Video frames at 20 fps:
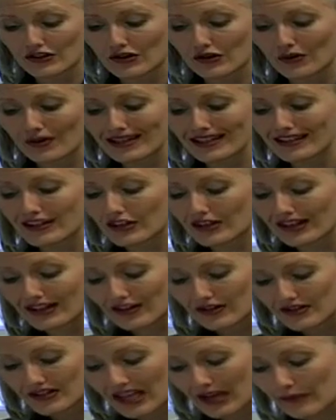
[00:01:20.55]
you're going to look at
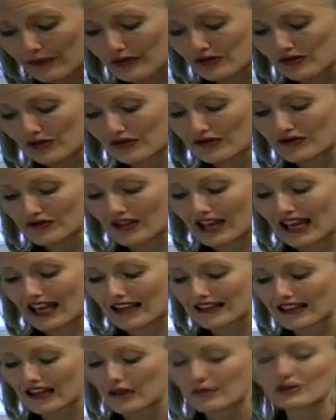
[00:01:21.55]
your temperatures
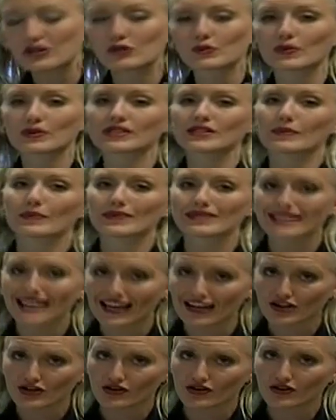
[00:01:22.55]
and how much
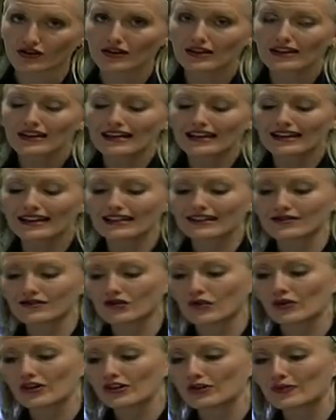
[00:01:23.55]
precipitation is
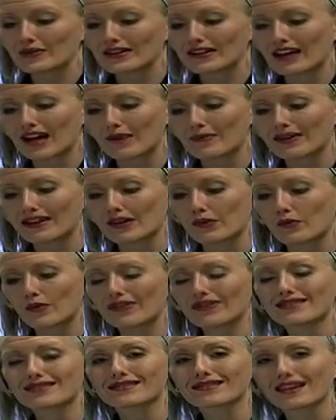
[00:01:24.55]
going to be coming and
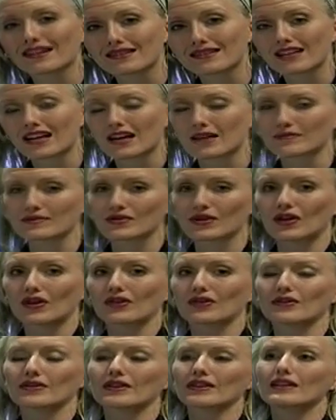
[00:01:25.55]
what the sun times
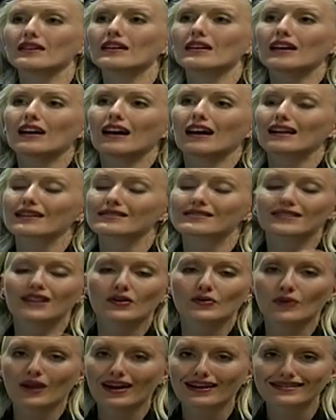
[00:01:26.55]
are, the uh,
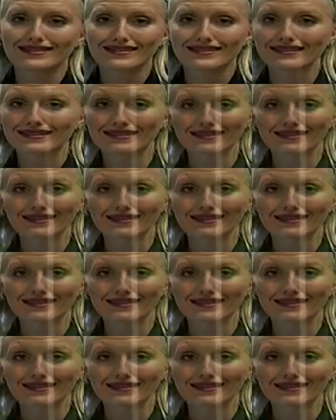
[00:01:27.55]
sunrise and the